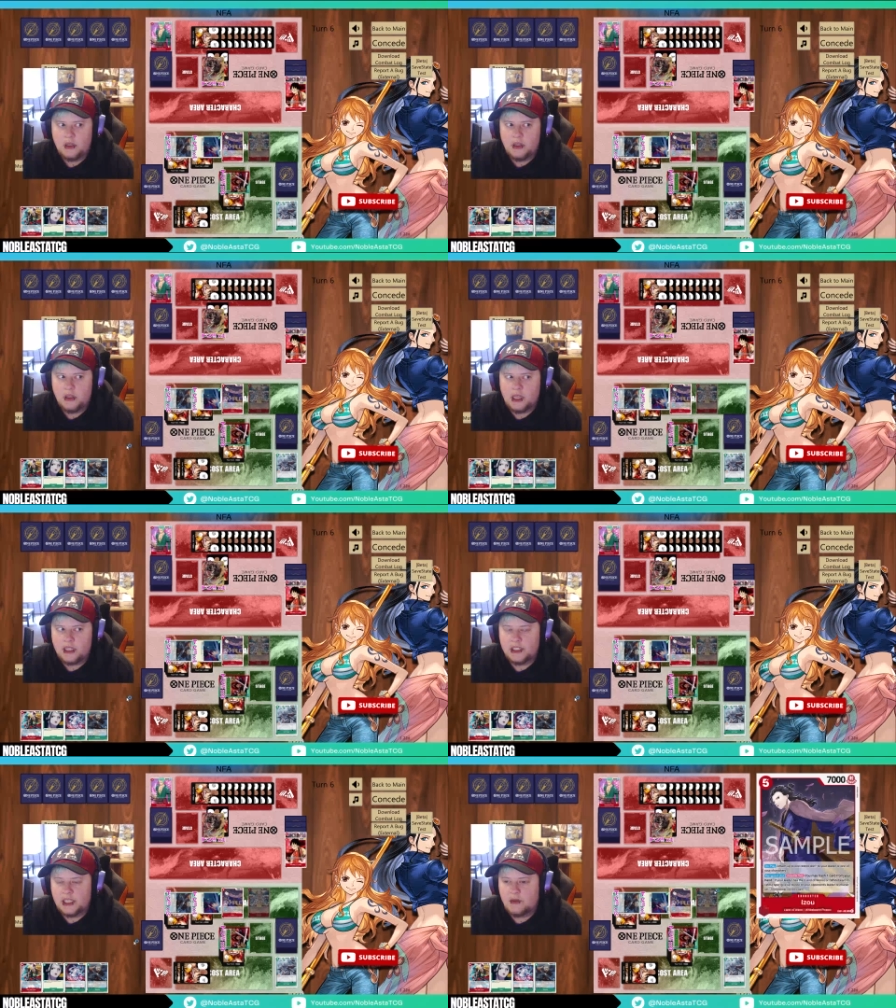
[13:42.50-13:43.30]

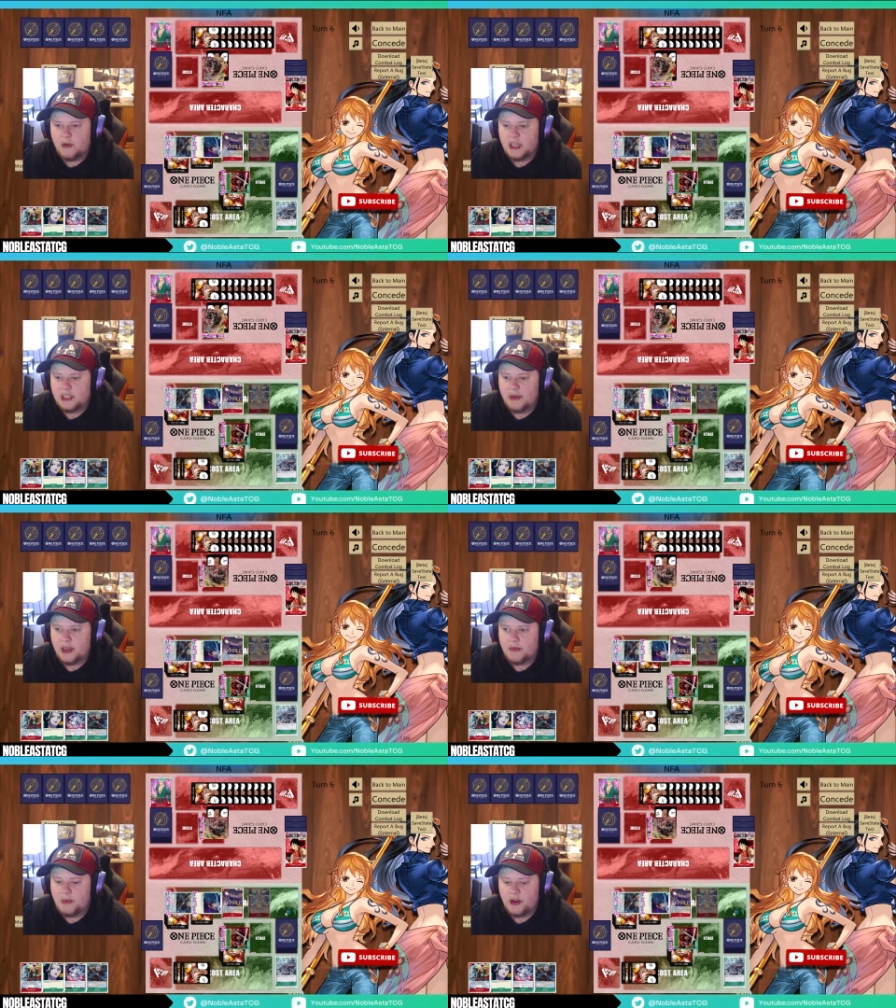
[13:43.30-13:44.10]
Let's see, why is my
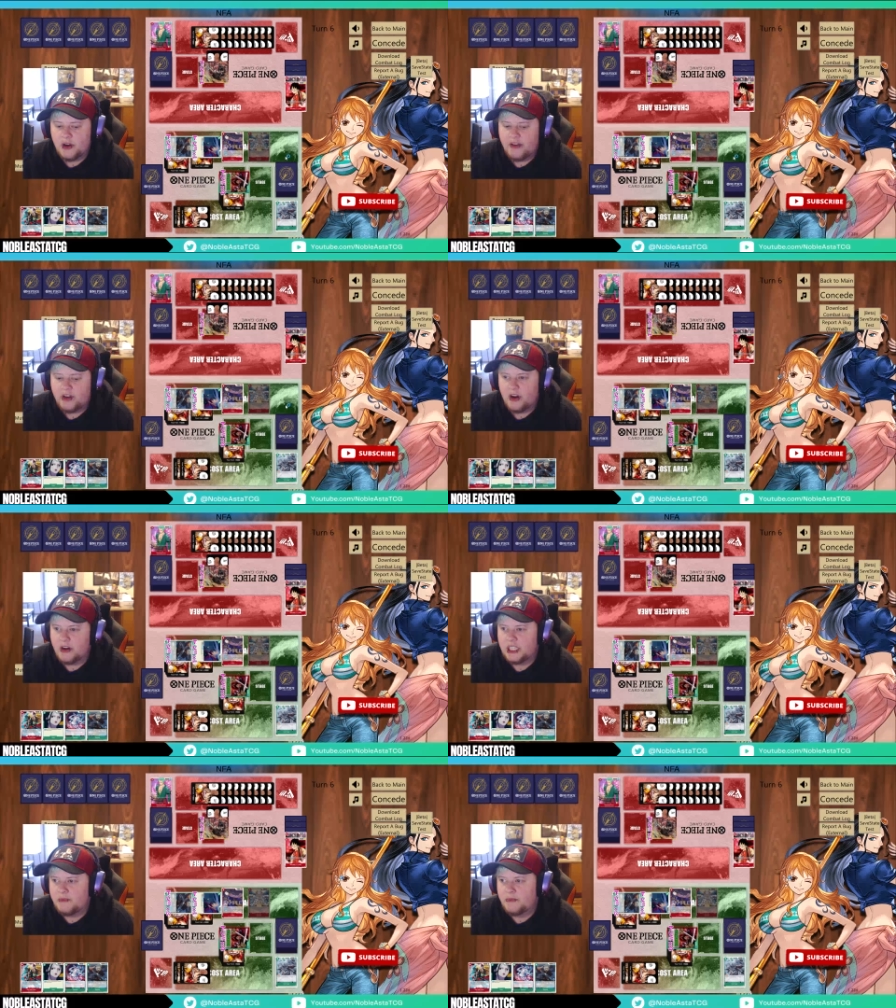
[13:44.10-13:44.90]
computer having a hard time?